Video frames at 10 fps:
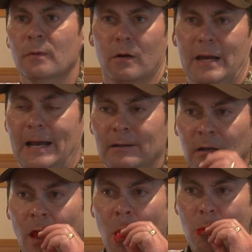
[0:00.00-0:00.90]
Okay?
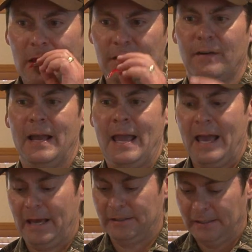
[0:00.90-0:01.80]
And if I
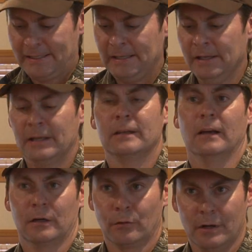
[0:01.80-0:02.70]
add, again,
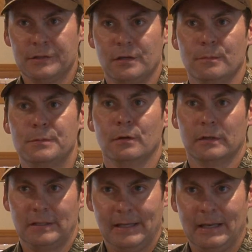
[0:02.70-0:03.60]
a grunt tube to
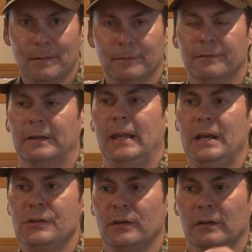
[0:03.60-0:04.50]
it to get
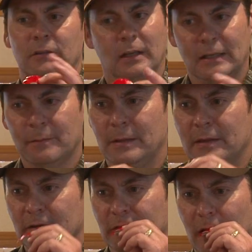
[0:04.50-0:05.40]
amplification, it's going to give me
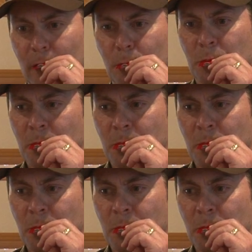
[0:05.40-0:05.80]
this sound.